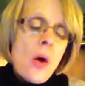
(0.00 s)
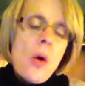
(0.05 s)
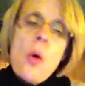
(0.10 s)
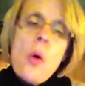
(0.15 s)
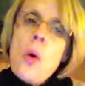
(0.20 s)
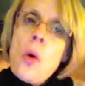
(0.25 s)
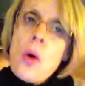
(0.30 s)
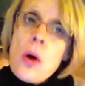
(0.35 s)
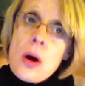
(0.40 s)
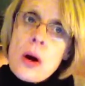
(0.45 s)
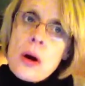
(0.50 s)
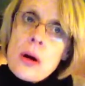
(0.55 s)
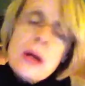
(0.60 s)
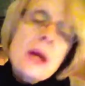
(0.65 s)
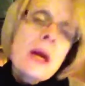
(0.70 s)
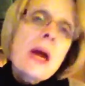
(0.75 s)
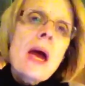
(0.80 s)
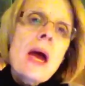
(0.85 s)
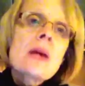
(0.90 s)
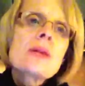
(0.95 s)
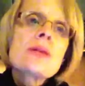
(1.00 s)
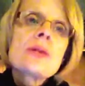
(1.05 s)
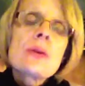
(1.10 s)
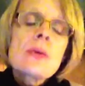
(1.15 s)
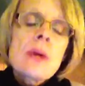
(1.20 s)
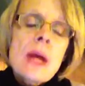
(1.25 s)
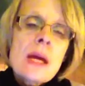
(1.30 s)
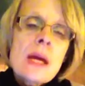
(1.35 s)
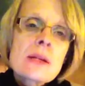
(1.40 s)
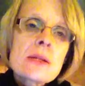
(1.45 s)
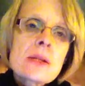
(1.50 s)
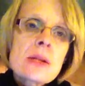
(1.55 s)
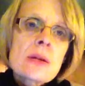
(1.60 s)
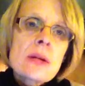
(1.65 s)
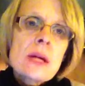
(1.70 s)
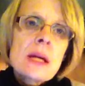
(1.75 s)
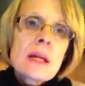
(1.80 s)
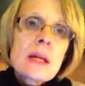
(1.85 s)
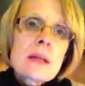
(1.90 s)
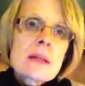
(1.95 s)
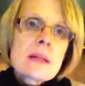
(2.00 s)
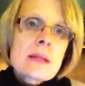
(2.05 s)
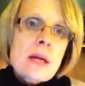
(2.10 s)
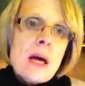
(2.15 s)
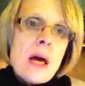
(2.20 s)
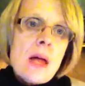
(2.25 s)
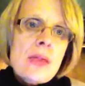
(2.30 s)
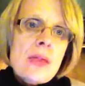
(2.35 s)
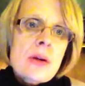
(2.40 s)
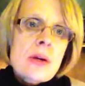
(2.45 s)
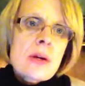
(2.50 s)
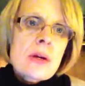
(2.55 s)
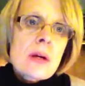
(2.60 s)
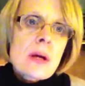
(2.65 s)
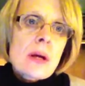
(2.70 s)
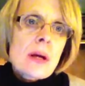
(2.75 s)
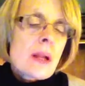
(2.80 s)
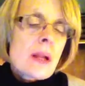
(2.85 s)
or as you enter into other